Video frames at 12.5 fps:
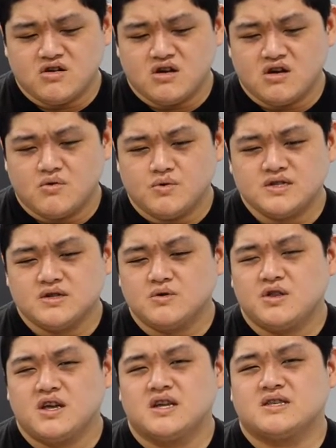we
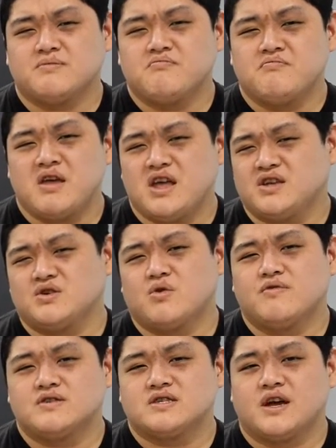still think it's a
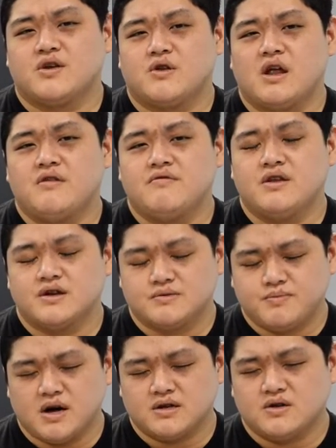major oversight on
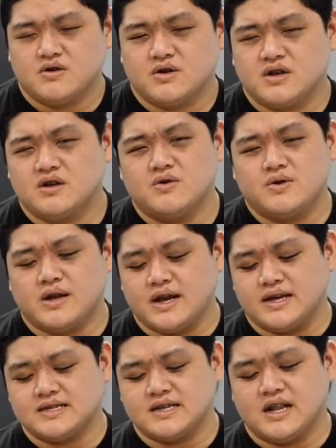NVIDIA's part to not include
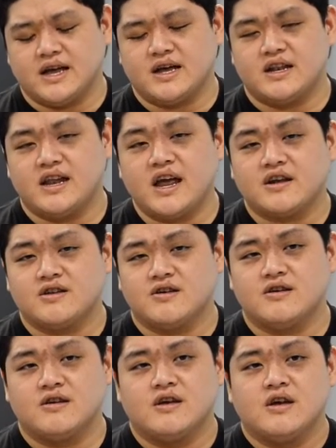an SLI
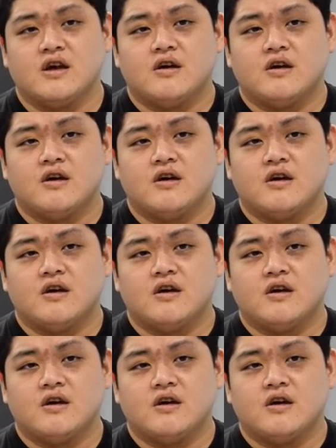connector